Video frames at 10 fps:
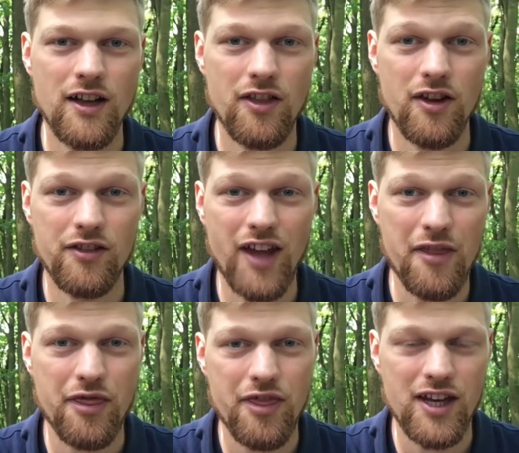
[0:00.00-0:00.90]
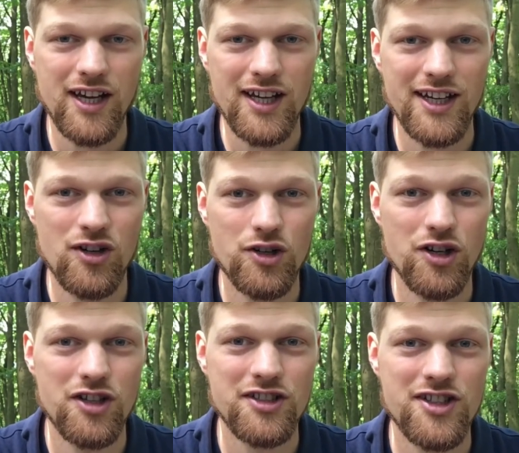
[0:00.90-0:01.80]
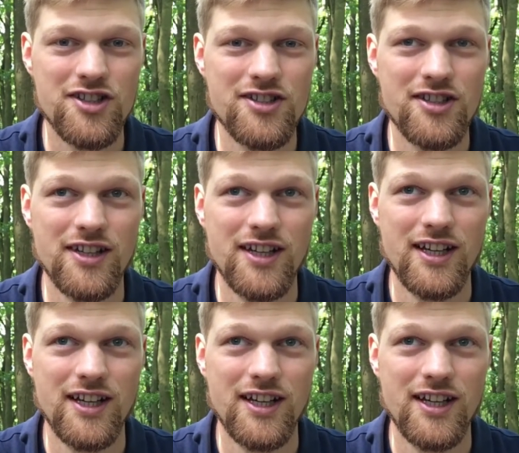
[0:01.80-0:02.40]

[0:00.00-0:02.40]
The ninth thing I learned is